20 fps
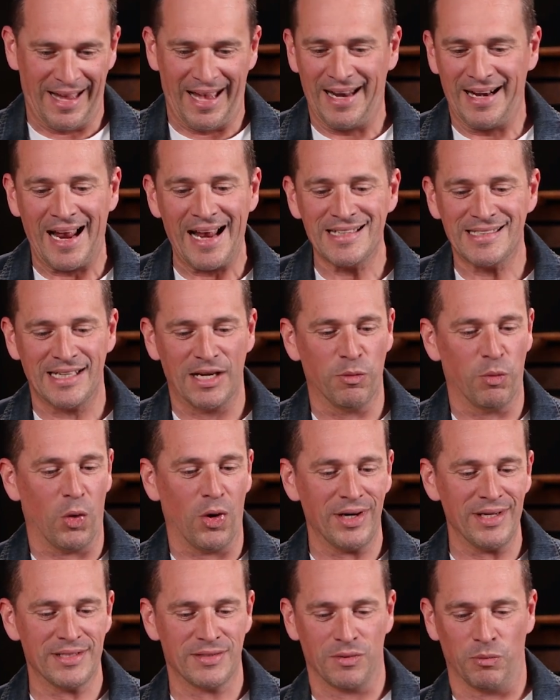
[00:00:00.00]
And actually,
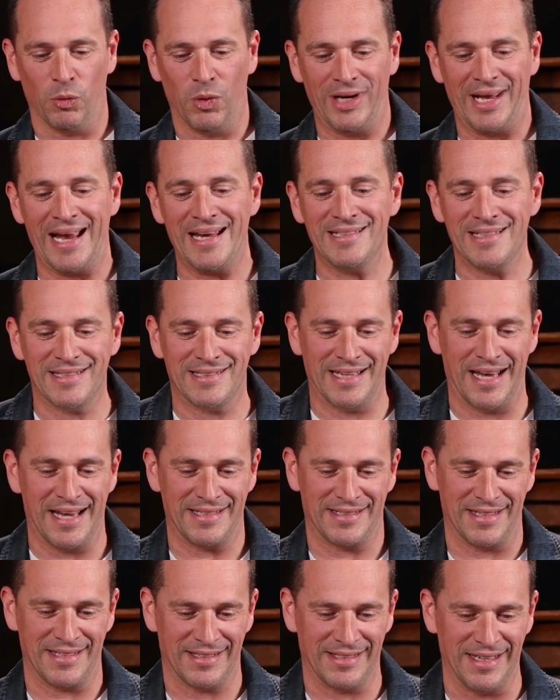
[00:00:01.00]
what he actually
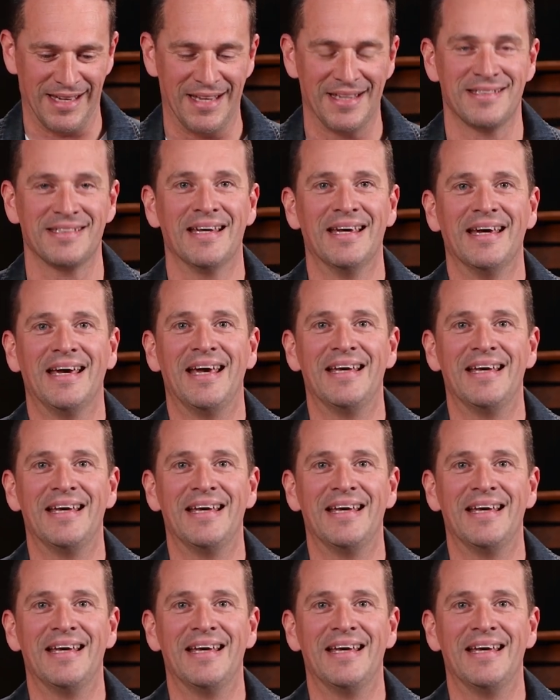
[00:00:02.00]
says is this.